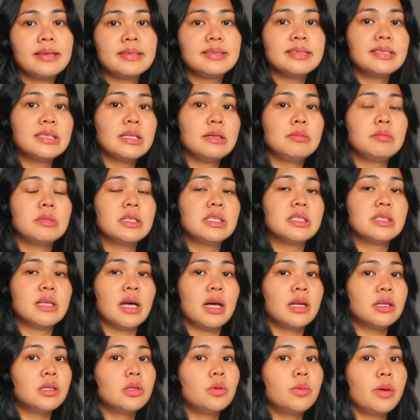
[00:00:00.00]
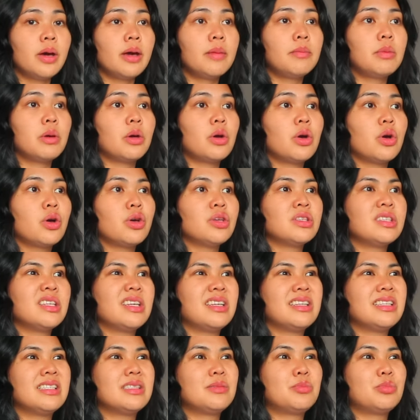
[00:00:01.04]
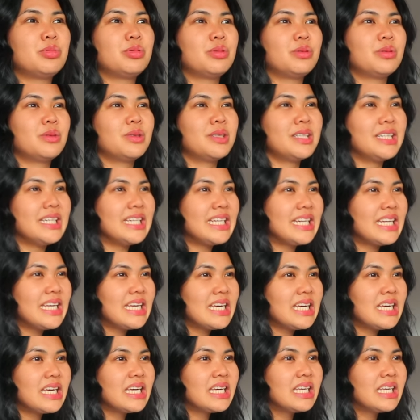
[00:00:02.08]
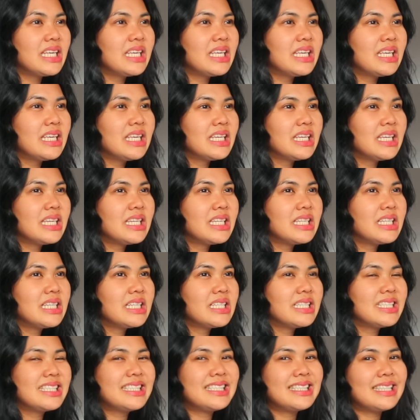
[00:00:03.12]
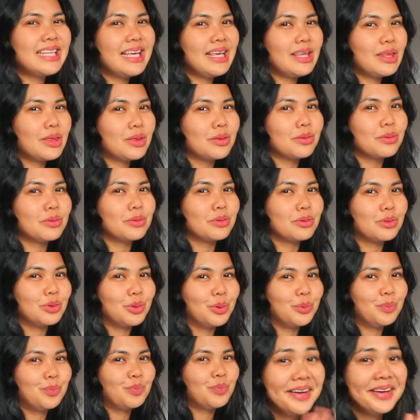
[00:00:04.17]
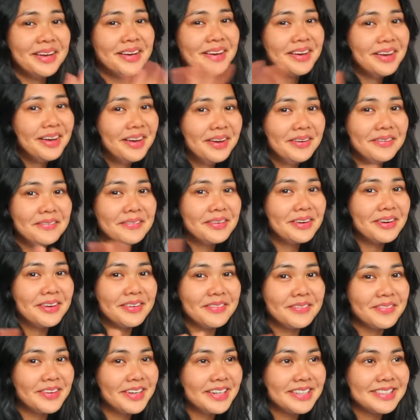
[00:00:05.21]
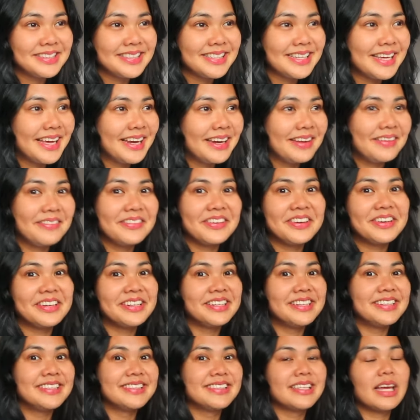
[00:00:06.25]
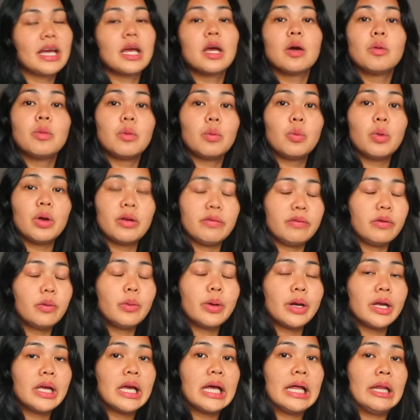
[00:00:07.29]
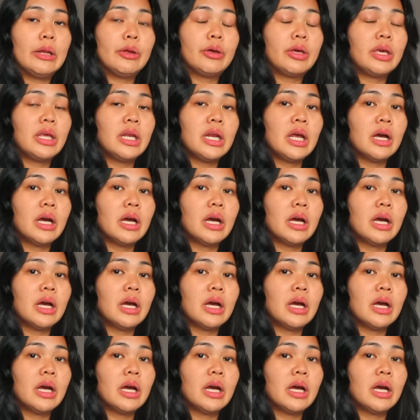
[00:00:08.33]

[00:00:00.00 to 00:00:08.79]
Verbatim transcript: seamless underwear because it is pretty see-through we don't want to see any of on these. Like, what if you're wearing Hello Kitty